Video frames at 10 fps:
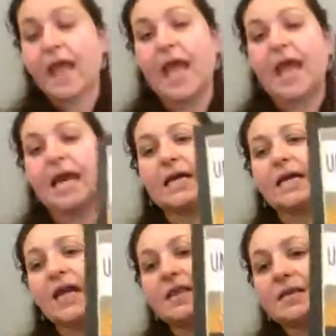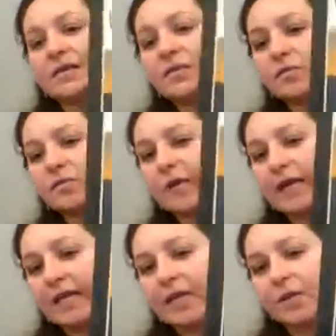and this is a
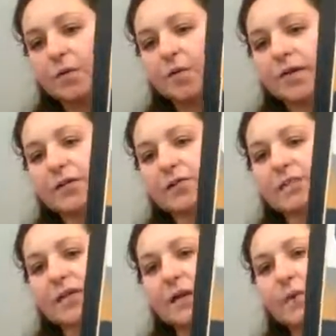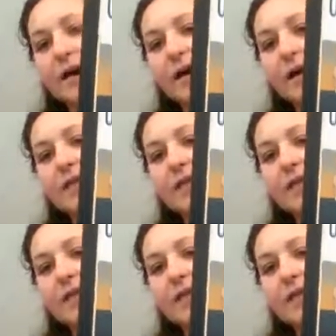really cool, interesting book.